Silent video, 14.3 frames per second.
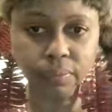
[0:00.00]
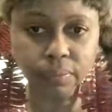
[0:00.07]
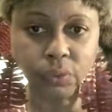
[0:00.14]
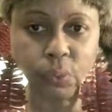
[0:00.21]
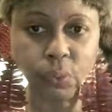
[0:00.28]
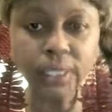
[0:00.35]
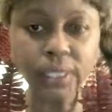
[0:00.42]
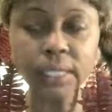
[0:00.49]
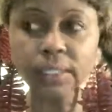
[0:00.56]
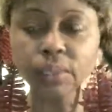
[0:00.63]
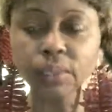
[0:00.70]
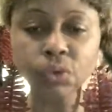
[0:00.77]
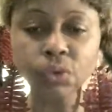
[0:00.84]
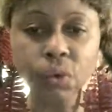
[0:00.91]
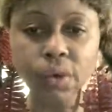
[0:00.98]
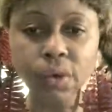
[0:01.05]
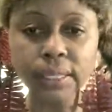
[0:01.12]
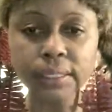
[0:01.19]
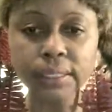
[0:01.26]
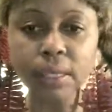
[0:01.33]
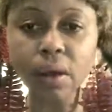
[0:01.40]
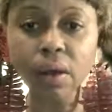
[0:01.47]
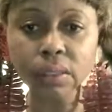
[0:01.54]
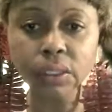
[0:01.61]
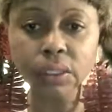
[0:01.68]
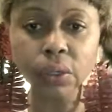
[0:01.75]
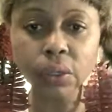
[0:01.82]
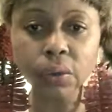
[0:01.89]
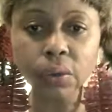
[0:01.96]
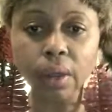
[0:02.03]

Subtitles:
we did some drawings also